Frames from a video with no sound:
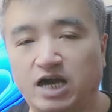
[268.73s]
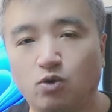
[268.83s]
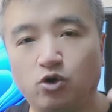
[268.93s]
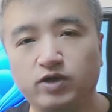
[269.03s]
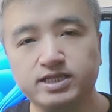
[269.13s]
I
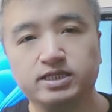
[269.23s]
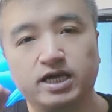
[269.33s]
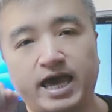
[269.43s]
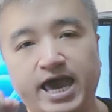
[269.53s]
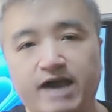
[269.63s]

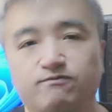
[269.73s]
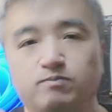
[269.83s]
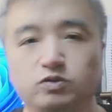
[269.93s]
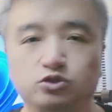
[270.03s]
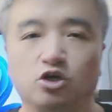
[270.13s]
already have
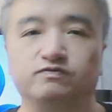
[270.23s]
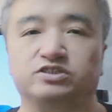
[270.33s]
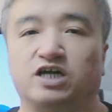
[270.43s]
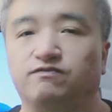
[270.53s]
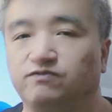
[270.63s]
most of
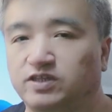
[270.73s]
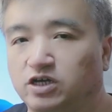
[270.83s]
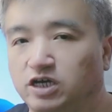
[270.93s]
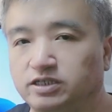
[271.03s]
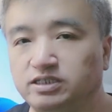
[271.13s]
stuff
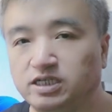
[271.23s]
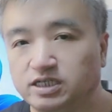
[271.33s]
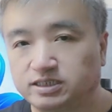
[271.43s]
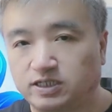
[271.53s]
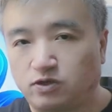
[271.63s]
done.
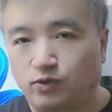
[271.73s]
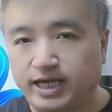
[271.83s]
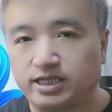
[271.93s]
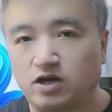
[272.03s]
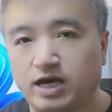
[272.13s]
So
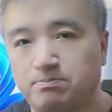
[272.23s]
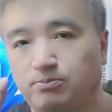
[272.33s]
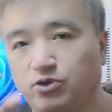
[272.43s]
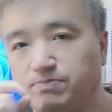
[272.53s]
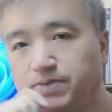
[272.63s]
right now
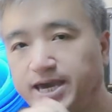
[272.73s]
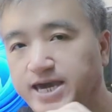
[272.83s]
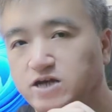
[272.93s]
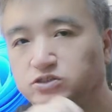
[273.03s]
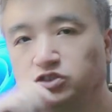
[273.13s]
I'm
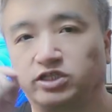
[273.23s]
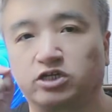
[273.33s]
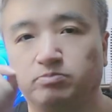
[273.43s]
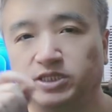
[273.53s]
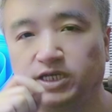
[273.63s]
prepare the
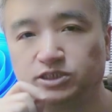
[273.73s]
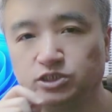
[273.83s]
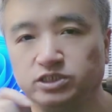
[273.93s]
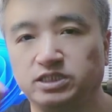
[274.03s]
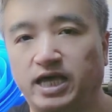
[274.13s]

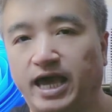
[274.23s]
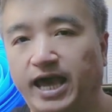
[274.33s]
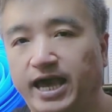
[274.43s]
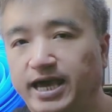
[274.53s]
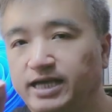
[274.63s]
documentation
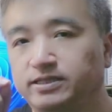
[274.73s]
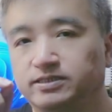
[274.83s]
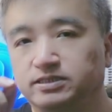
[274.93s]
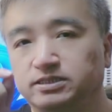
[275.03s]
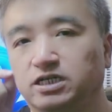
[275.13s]
and
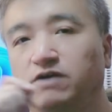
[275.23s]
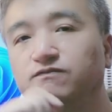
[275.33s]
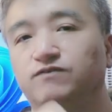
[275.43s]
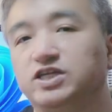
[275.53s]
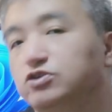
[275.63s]

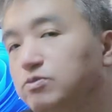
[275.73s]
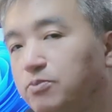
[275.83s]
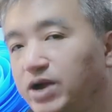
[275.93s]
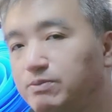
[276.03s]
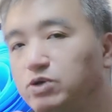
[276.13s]
the video
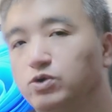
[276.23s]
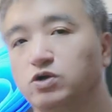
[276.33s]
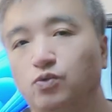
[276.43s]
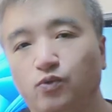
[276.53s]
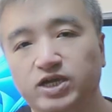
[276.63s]
probably
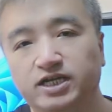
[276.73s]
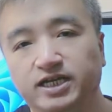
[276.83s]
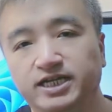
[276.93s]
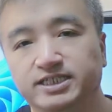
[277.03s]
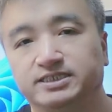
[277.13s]
will
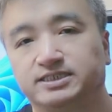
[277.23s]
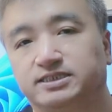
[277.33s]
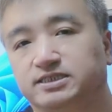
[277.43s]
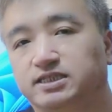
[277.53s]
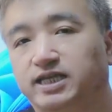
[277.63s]

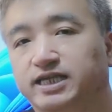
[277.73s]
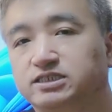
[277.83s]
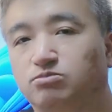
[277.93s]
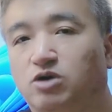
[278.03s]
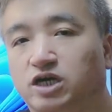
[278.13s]
release
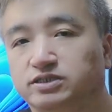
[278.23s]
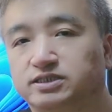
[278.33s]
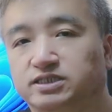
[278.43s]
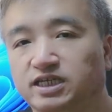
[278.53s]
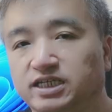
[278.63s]
next
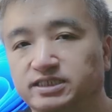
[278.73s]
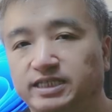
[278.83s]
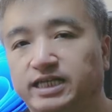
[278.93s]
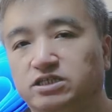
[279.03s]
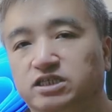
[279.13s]
month.
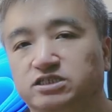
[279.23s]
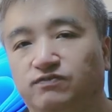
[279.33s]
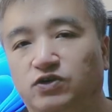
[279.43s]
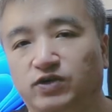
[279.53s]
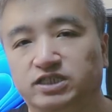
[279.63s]
That is
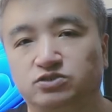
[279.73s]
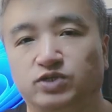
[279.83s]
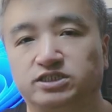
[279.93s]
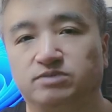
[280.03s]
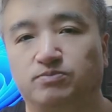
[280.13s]
a very
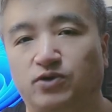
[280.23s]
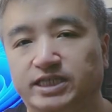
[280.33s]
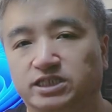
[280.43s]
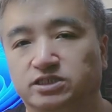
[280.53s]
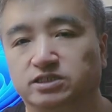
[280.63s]
interesting
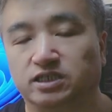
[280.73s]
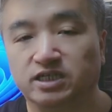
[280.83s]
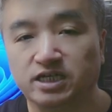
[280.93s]
project.